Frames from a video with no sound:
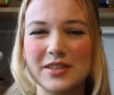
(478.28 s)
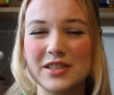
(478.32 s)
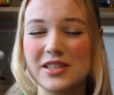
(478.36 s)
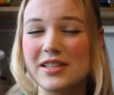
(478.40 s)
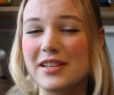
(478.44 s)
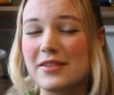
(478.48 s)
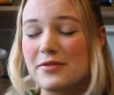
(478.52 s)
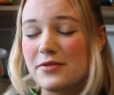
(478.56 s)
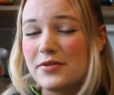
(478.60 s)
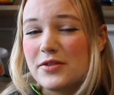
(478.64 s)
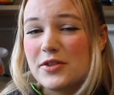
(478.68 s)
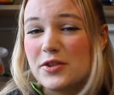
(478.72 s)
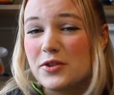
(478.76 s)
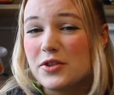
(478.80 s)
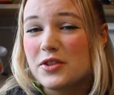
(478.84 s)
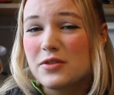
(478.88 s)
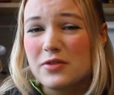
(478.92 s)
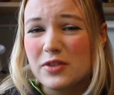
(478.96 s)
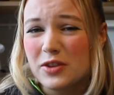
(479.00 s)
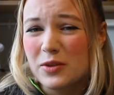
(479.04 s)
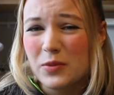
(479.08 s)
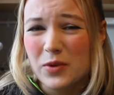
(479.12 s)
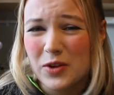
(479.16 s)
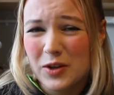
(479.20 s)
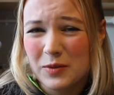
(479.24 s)
is, suited
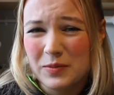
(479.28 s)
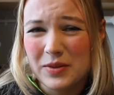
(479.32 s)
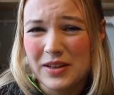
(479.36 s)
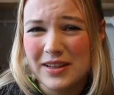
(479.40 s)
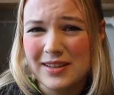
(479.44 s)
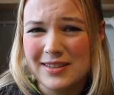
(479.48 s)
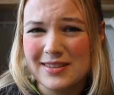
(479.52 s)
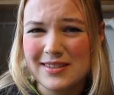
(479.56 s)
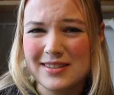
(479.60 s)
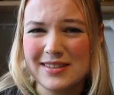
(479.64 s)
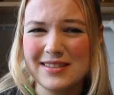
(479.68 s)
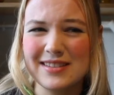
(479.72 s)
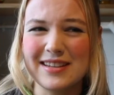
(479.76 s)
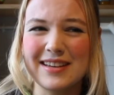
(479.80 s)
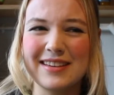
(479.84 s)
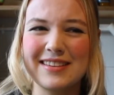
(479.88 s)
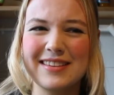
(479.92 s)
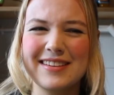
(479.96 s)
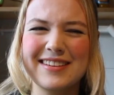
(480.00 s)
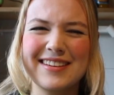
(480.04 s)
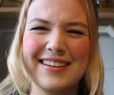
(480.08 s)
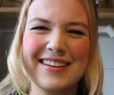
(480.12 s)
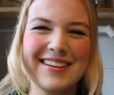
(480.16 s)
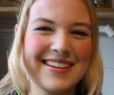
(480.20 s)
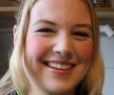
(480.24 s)
for the workplace, I
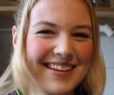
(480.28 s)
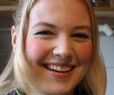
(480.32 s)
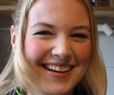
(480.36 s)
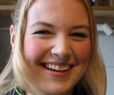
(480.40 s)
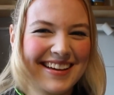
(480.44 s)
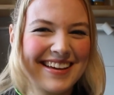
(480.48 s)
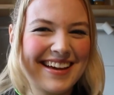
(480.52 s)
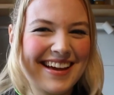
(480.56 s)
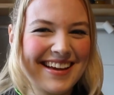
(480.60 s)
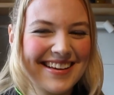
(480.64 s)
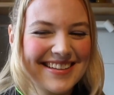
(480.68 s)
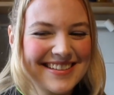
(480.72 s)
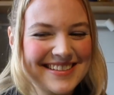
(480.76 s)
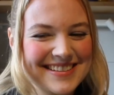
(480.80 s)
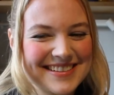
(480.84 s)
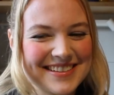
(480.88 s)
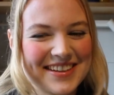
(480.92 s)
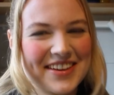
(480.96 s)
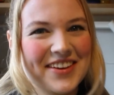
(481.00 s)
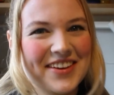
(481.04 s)
think, I guess, I